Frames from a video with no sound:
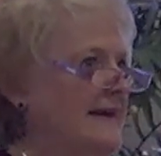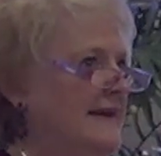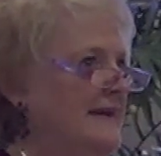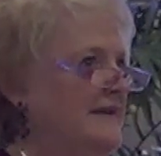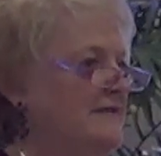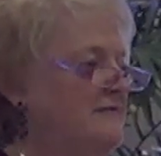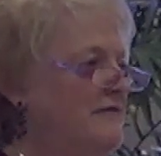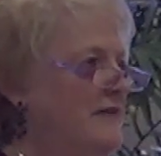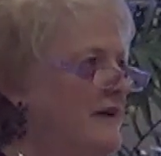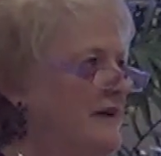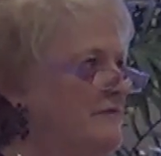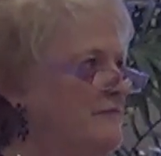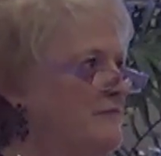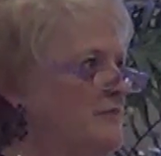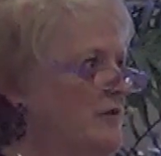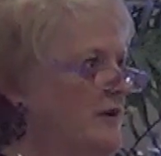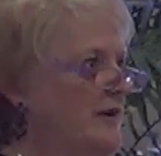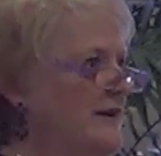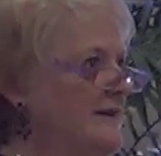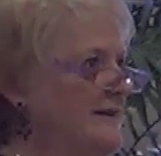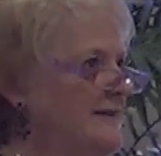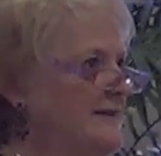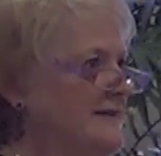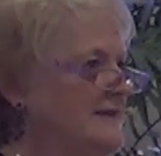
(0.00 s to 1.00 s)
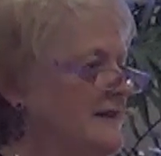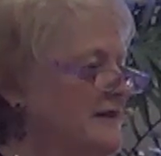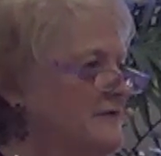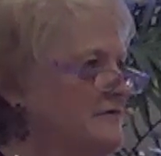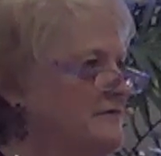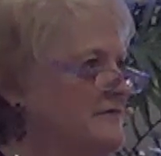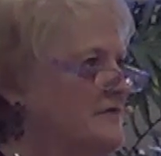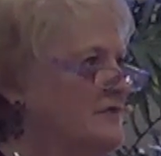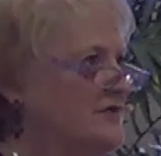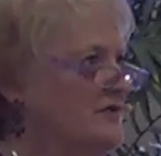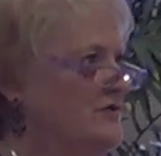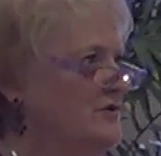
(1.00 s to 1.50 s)
if I've prayed
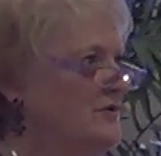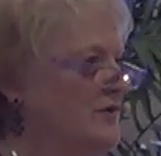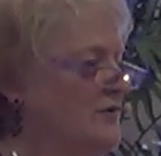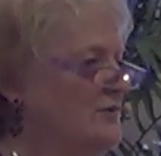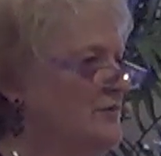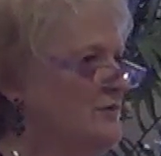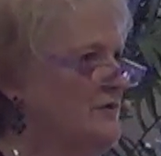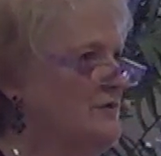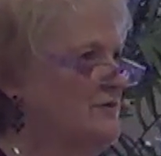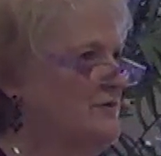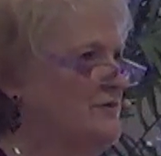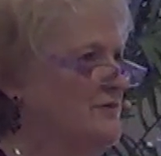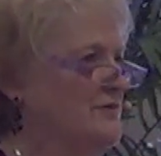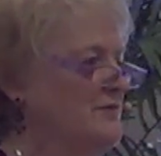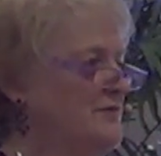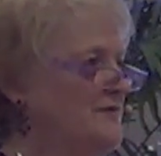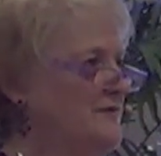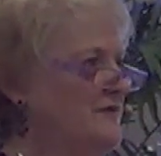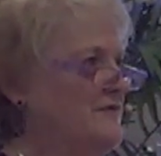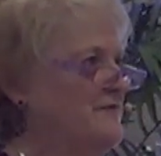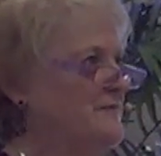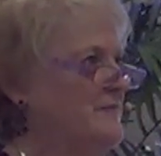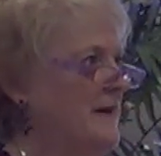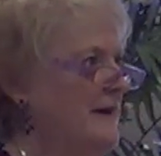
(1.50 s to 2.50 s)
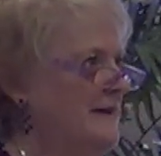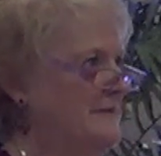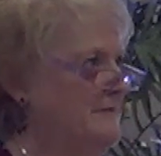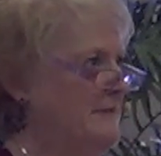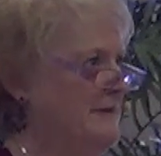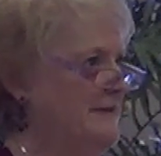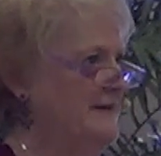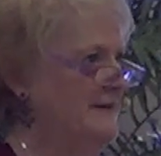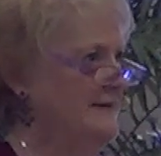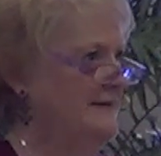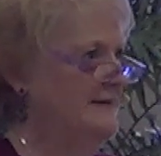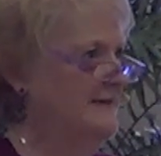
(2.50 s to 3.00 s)
enough to know the truth of my
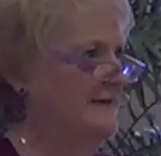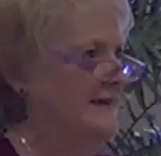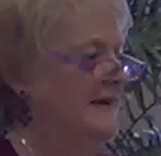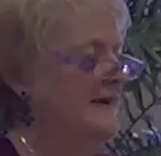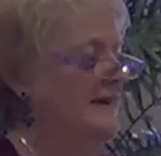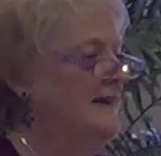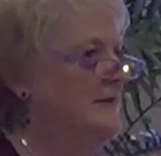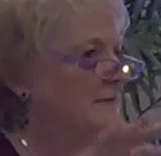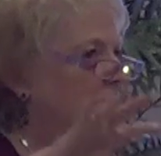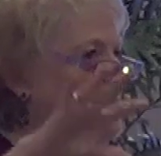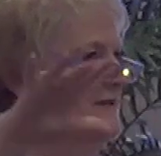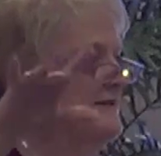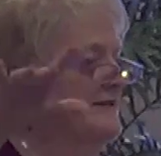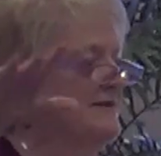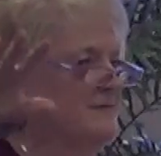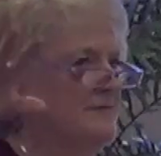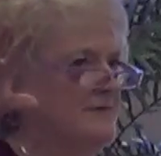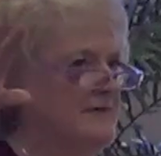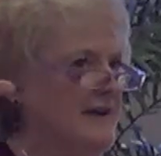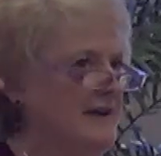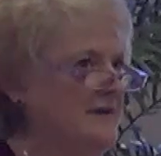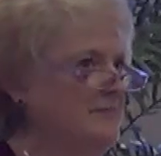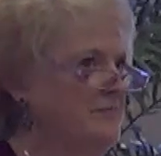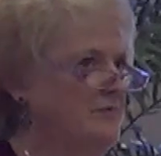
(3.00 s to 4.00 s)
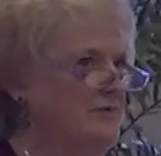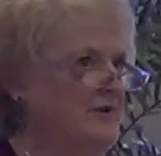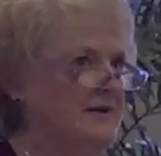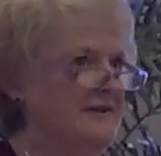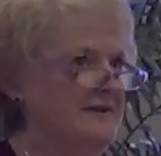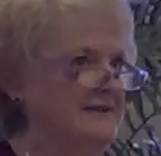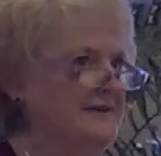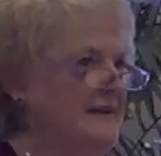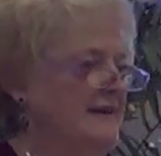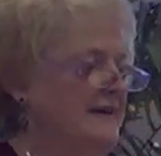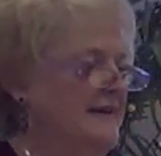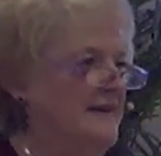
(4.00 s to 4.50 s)
being, because we're not
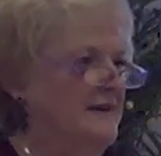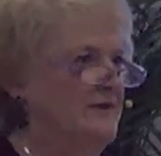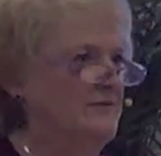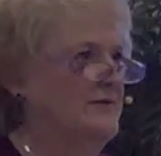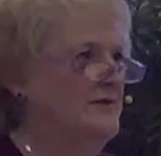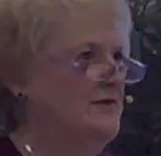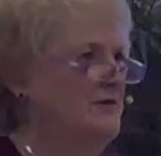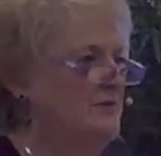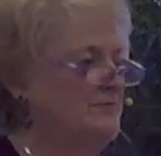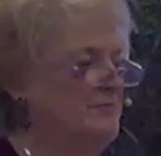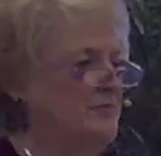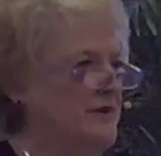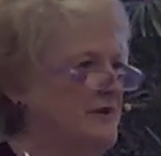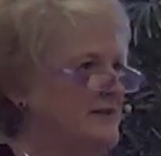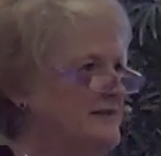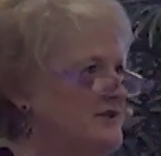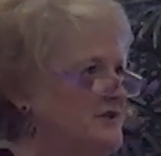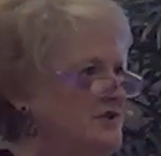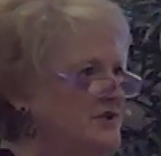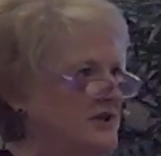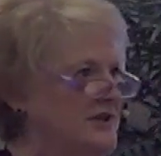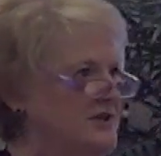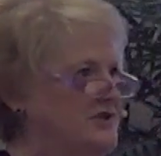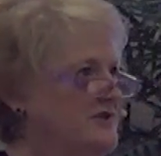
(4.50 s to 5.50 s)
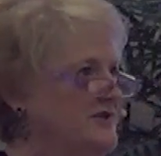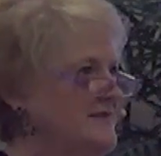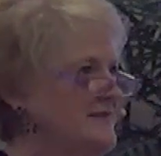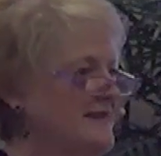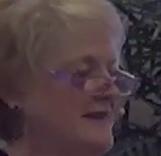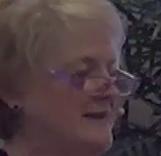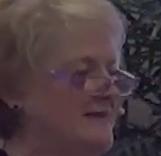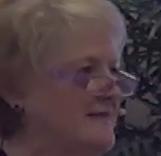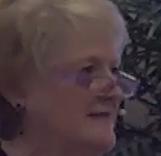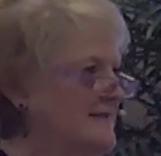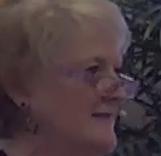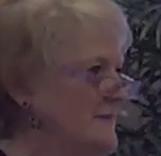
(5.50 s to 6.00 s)
praying, we don't pray to change
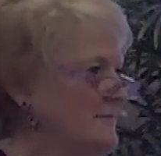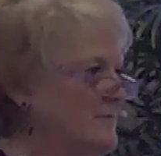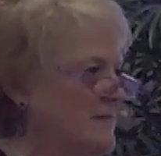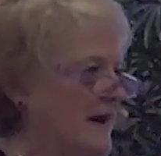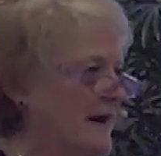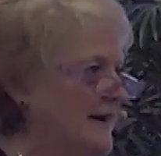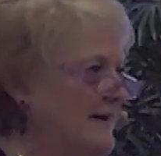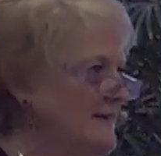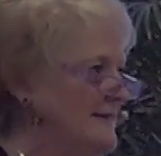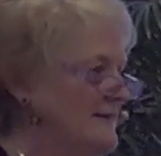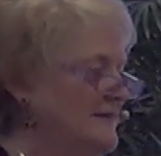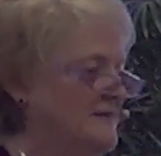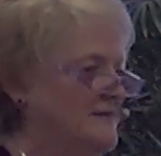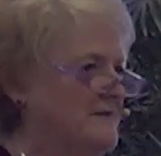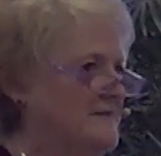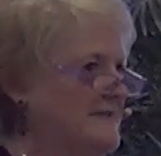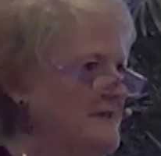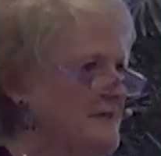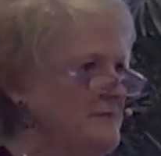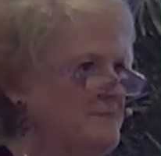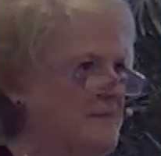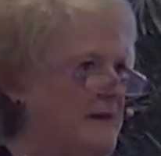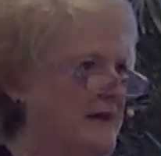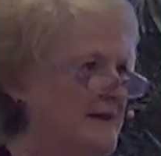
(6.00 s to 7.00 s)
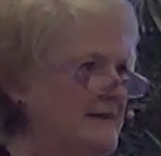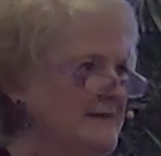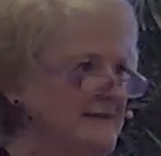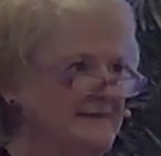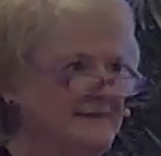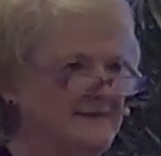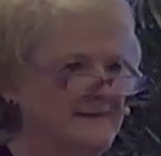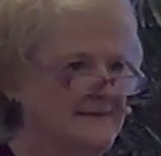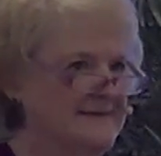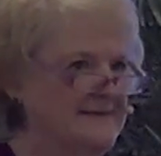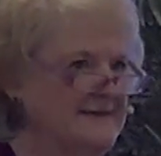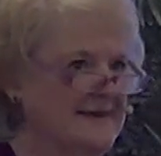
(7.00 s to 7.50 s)
the, the, mind of some man
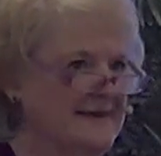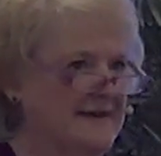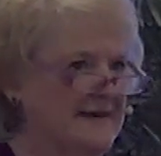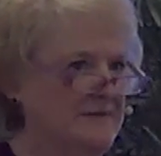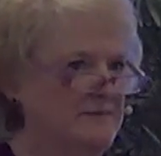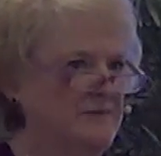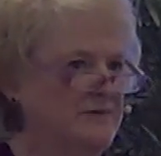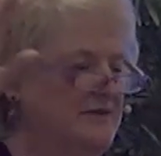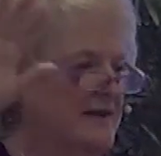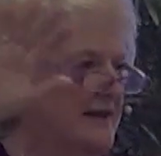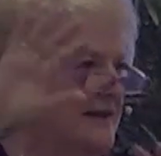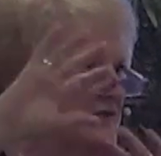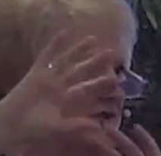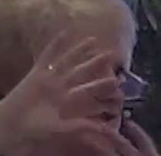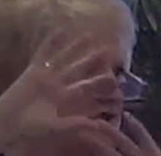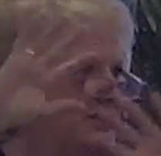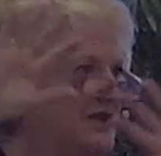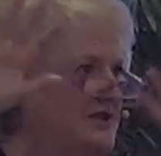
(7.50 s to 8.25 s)
in the sky. We're not